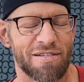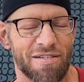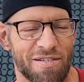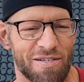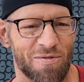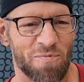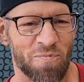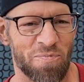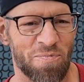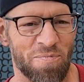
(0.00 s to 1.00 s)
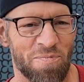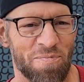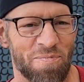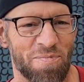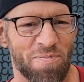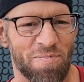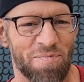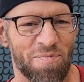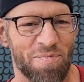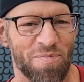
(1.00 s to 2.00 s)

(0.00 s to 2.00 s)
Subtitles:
Tom Prince. We are in Long Beach.